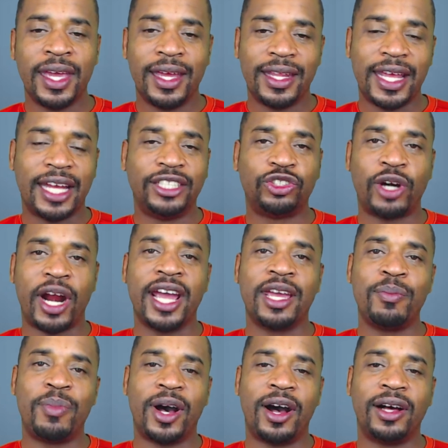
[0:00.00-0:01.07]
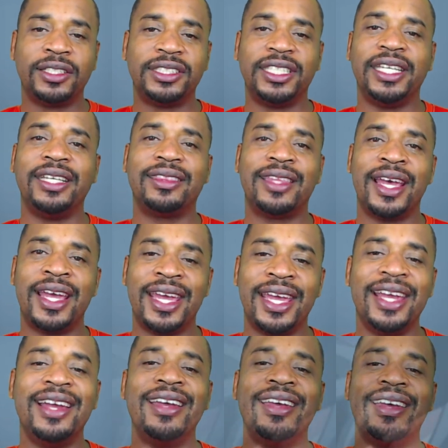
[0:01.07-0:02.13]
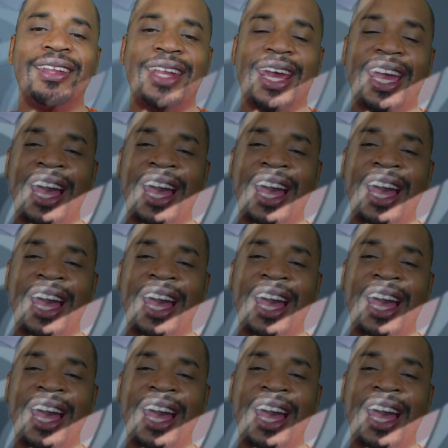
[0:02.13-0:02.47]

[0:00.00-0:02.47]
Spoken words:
that Dragon Ball Z thing, that